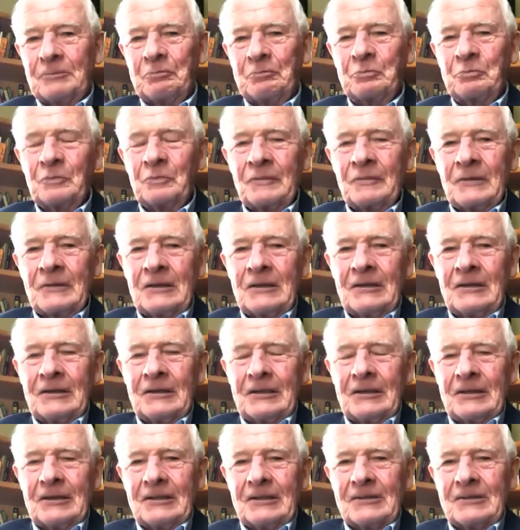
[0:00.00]
TD
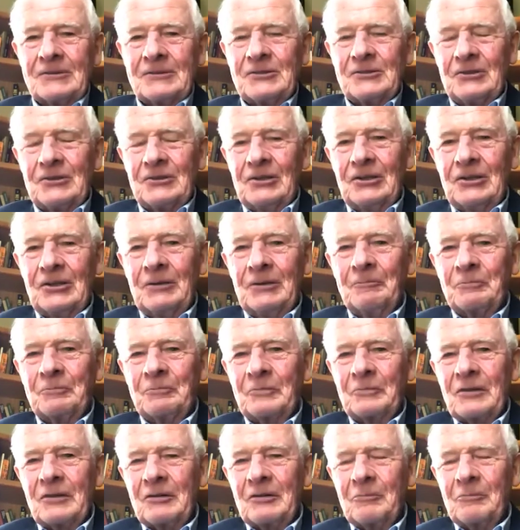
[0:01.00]

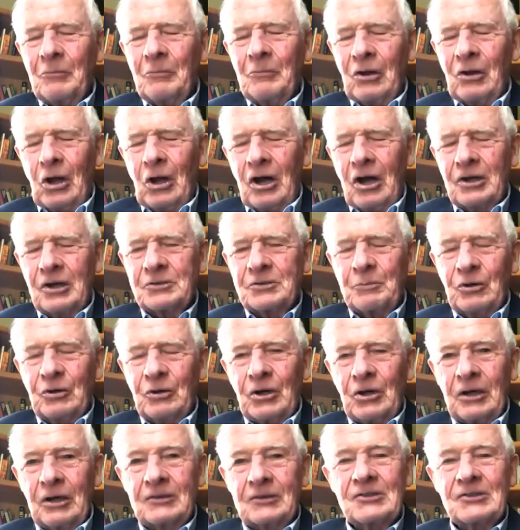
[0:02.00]
Malash-Minox Insurance Fellows.